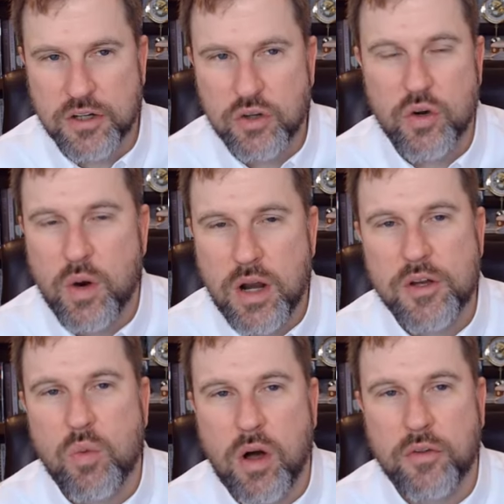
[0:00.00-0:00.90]
You can do whatever
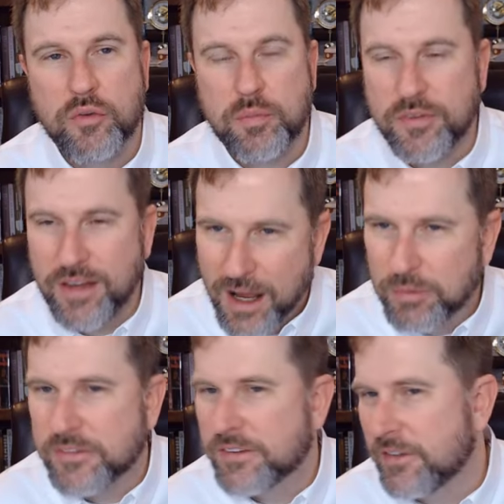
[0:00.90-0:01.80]
you want. See, I
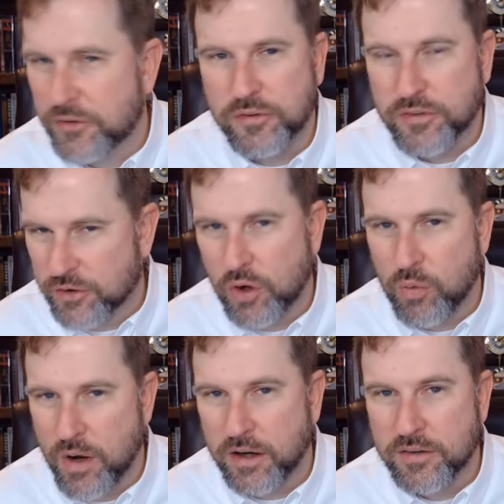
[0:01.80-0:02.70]
would say this is
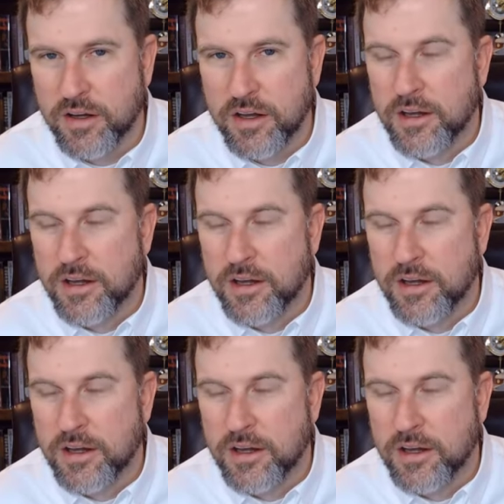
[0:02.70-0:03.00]
incorrect.